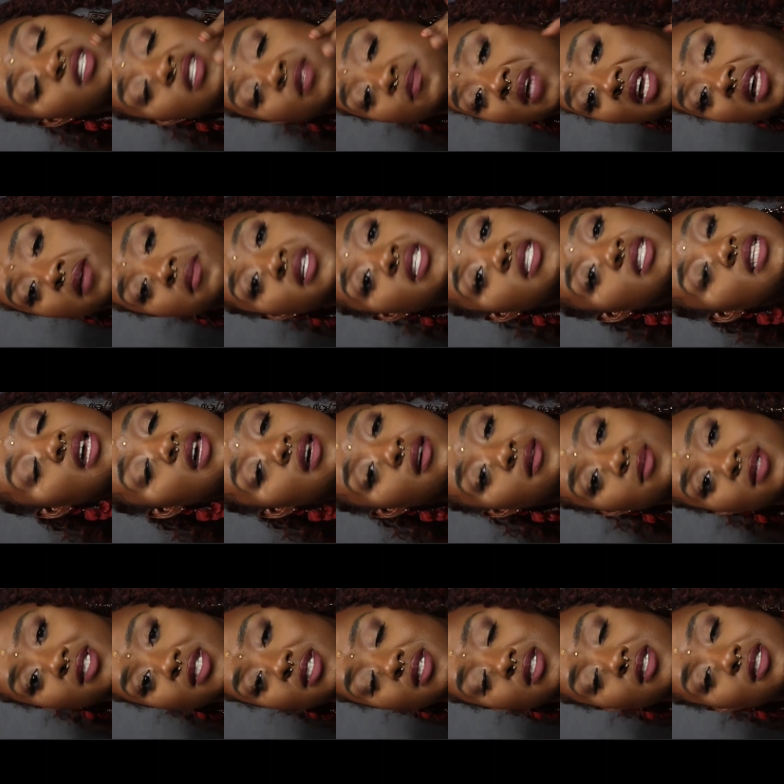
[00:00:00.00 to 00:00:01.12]
you, it's baby
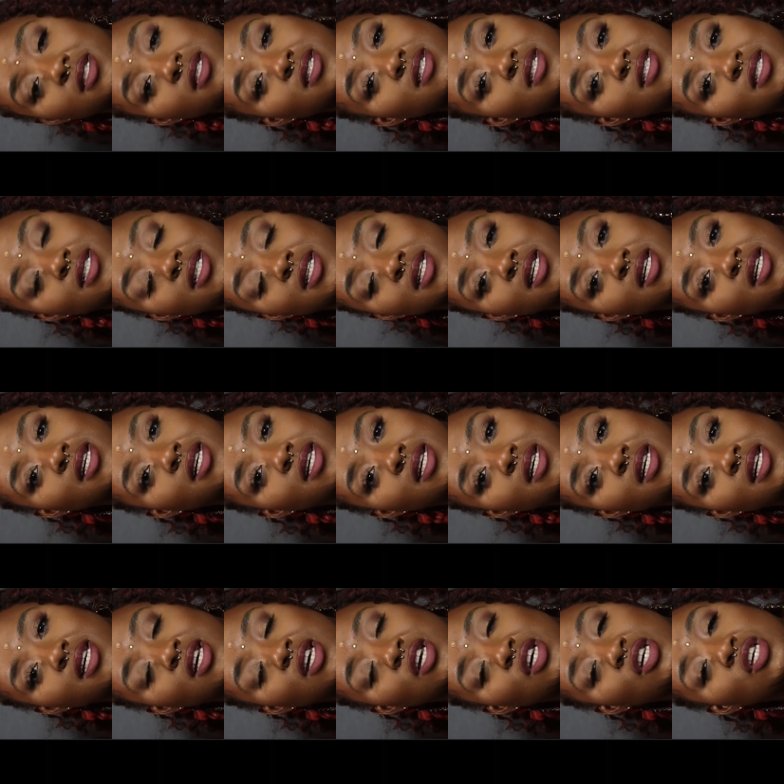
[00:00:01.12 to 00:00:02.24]
steps.
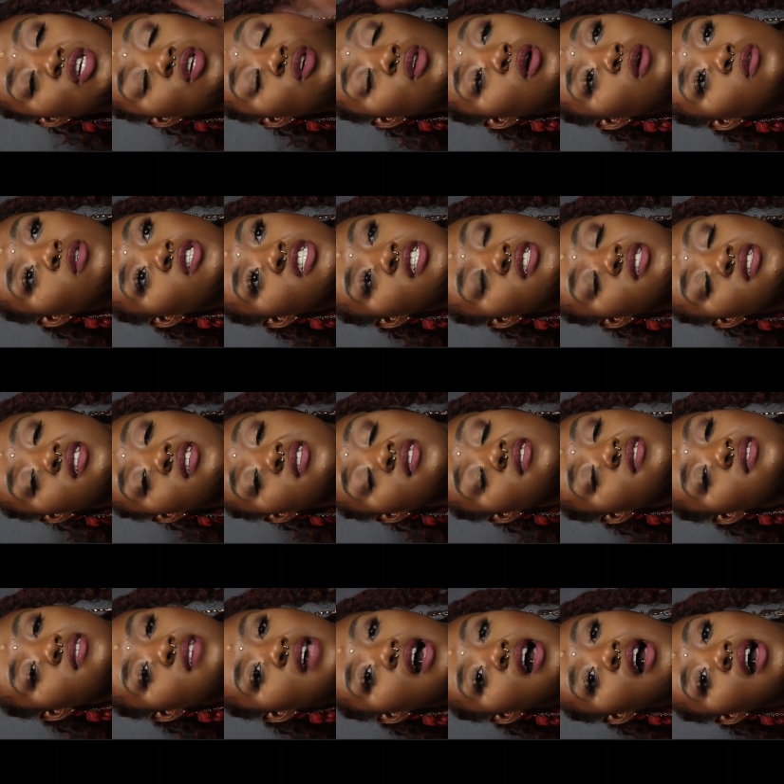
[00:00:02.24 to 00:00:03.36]
You don't just
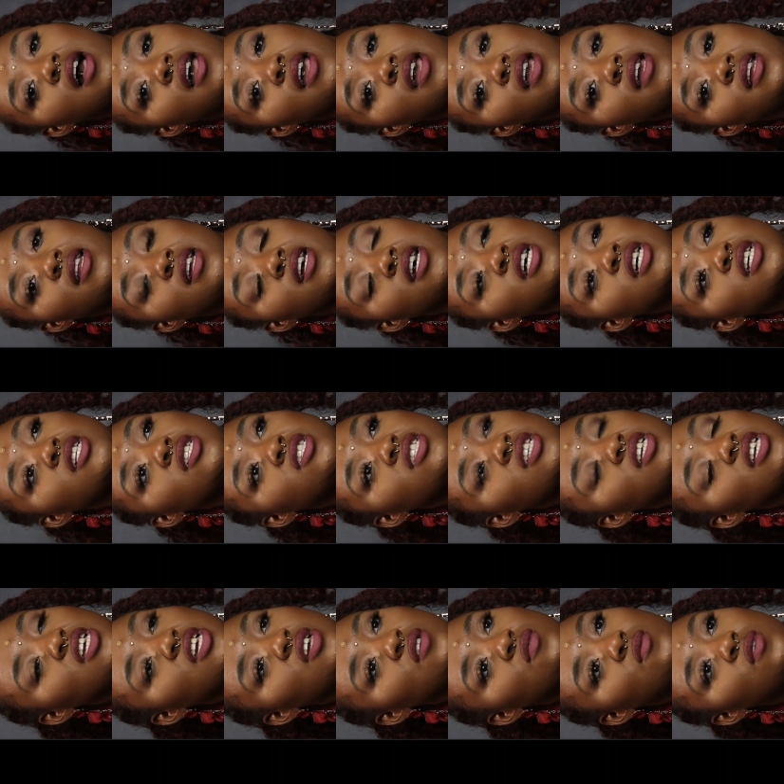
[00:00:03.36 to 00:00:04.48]
decide
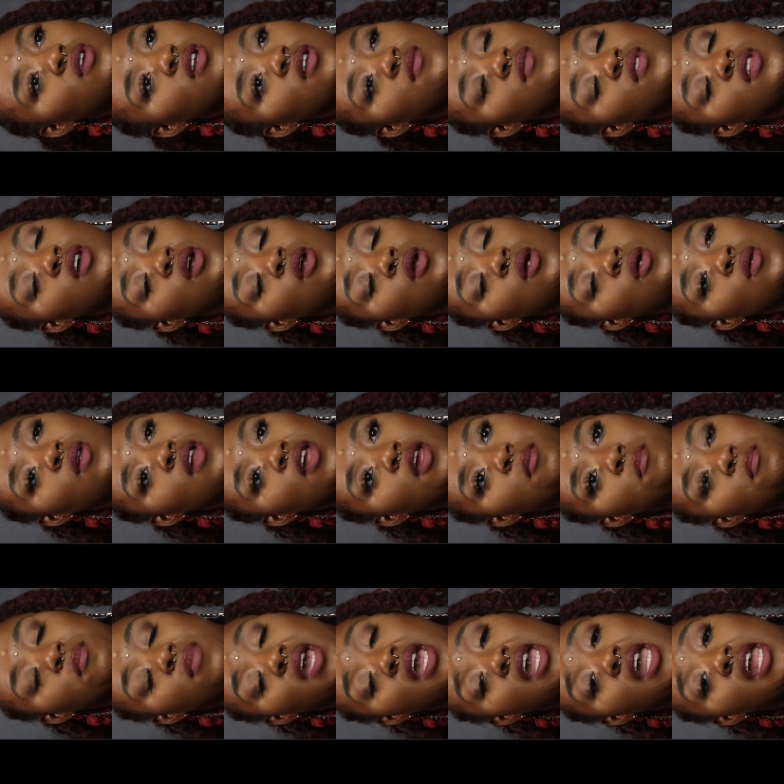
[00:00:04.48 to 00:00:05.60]
to get rid of the hurt
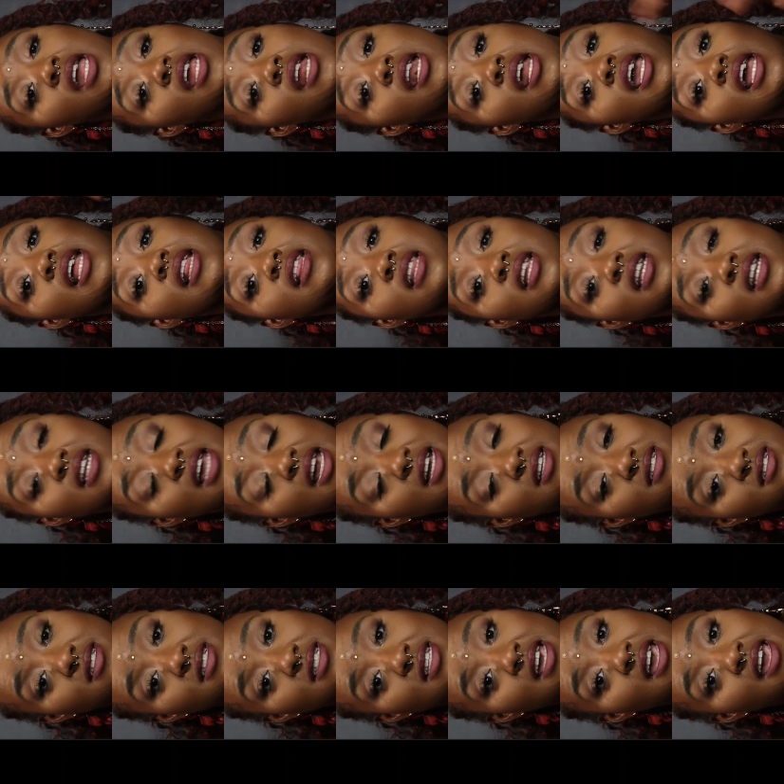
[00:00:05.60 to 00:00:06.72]
and pain in the
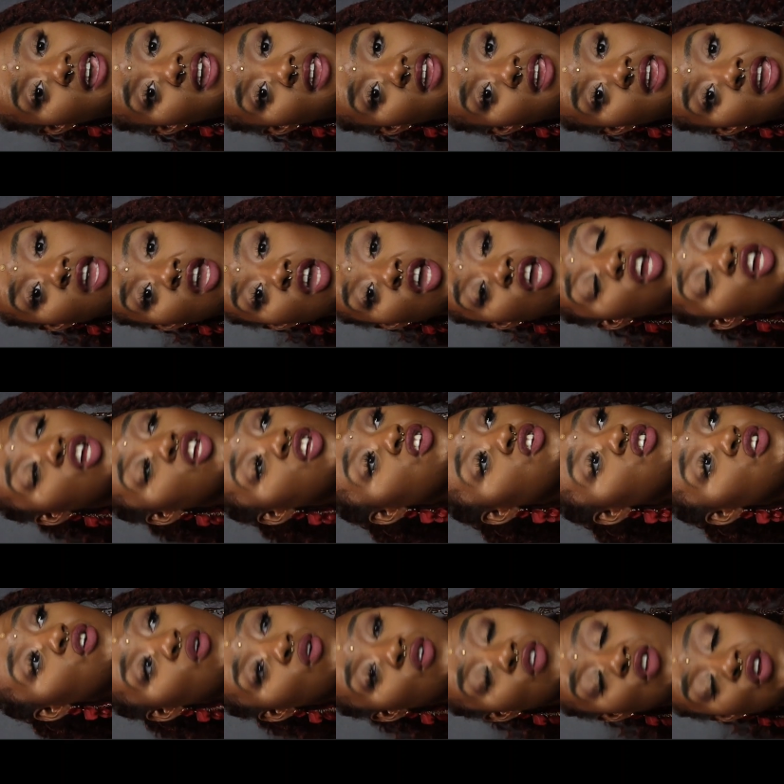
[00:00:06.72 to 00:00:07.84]
next day
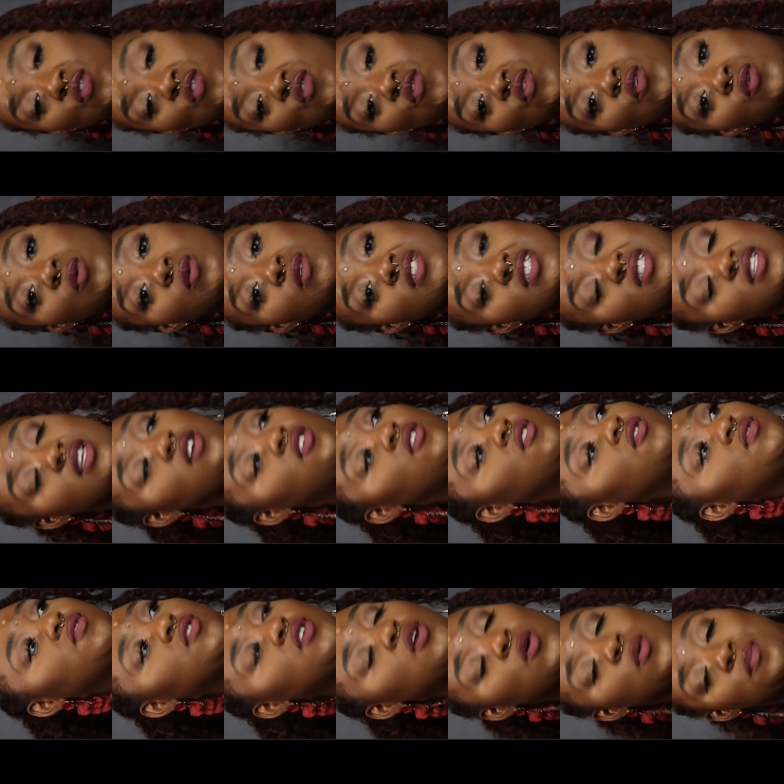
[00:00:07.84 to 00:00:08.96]
your your full
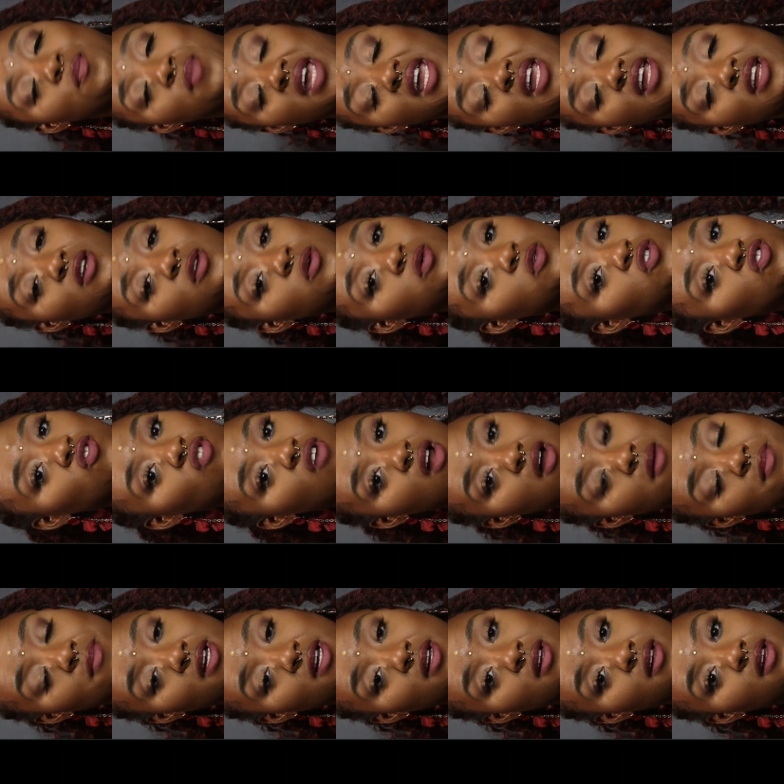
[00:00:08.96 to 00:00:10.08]
self, no pain, no
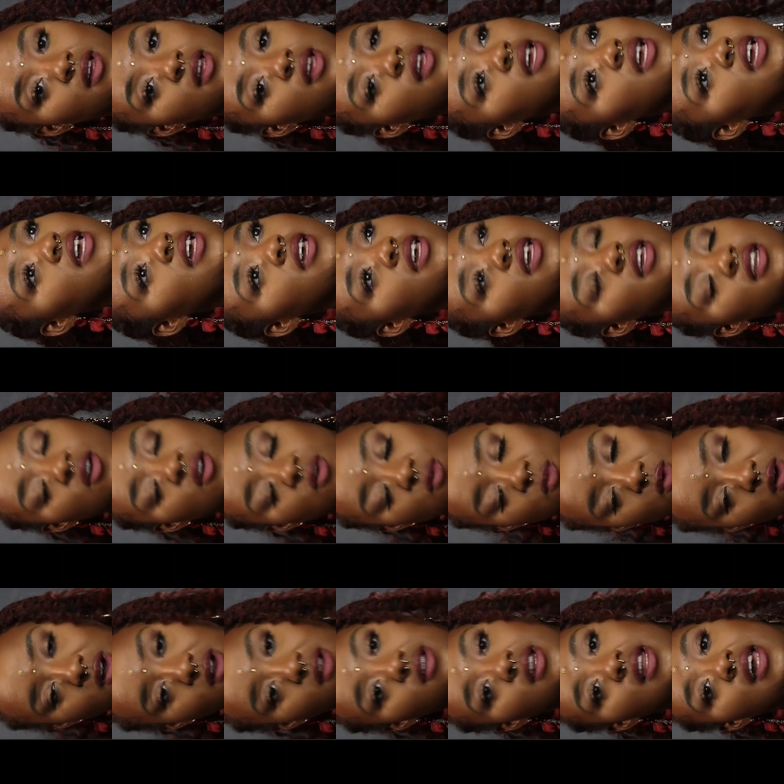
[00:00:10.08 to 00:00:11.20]
trauma. It
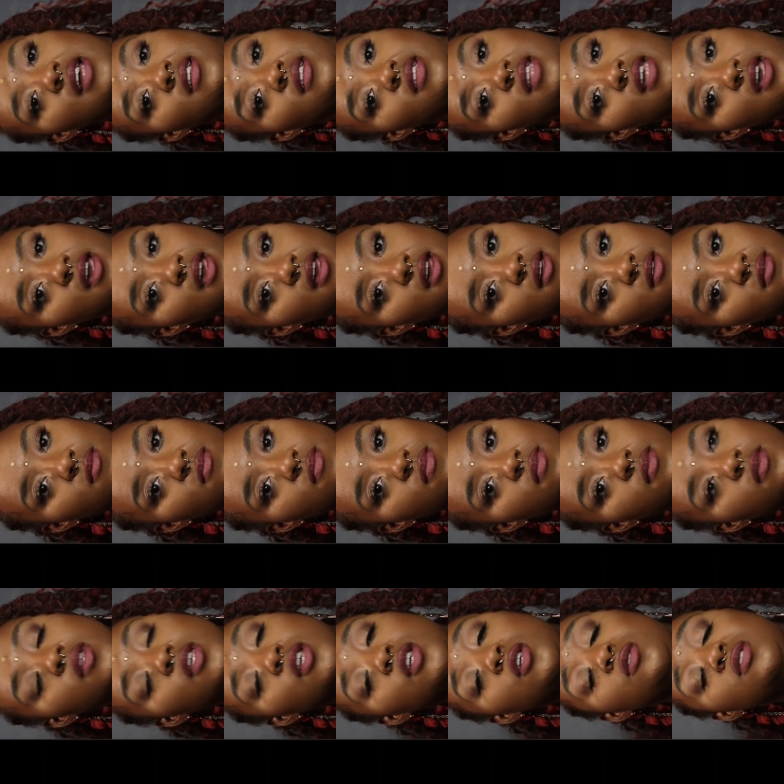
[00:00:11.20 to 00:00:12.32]
don't work like
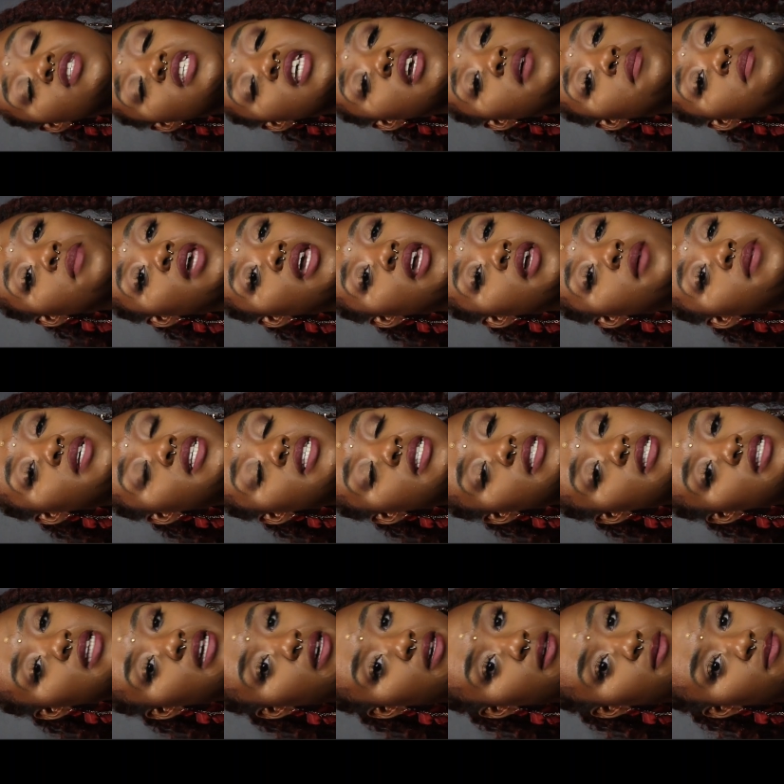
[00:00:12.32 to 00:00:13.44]
that. You take baby
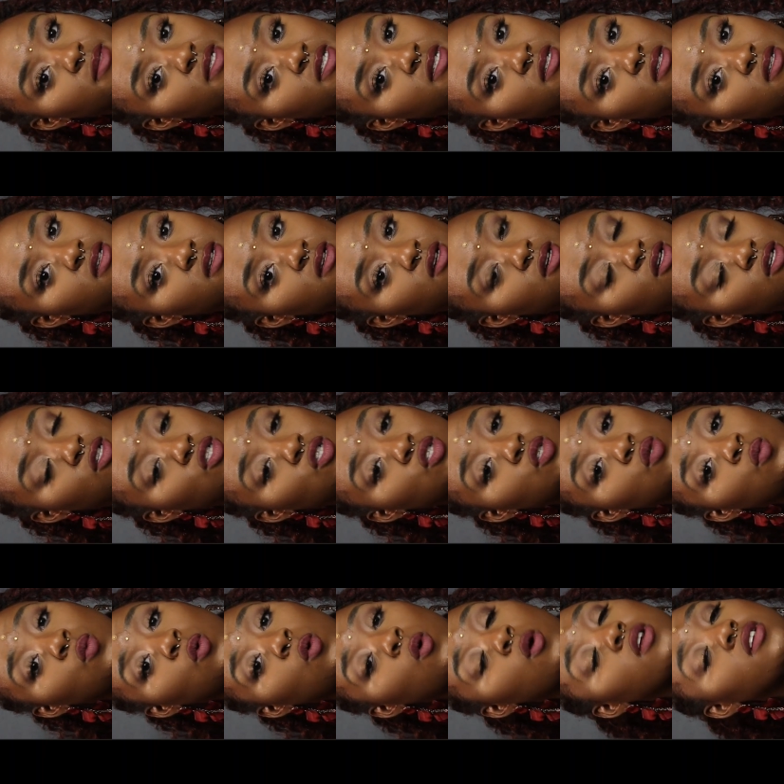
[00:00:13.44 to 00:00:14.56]
steps
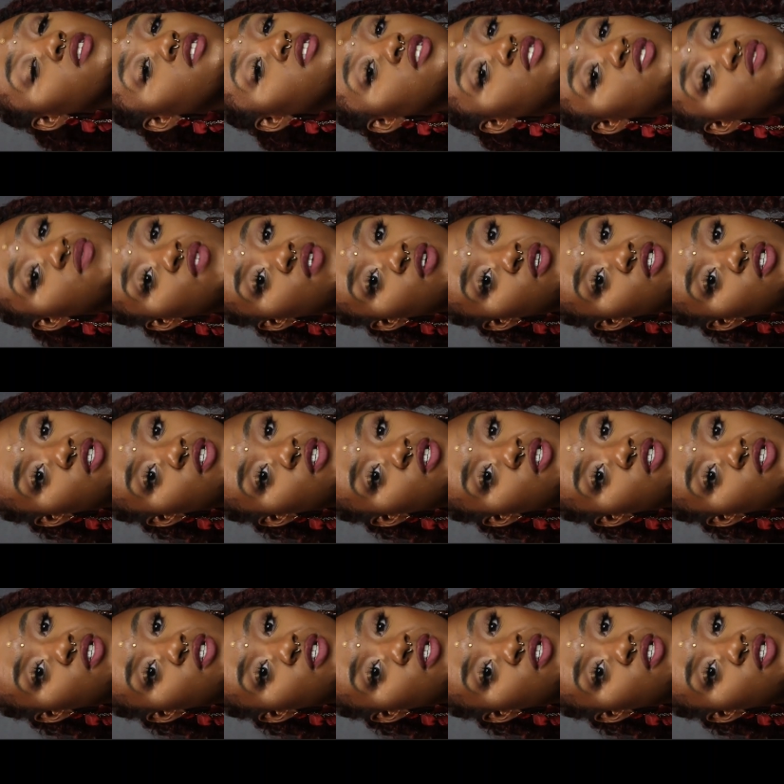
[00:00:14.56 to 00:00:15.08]
towards this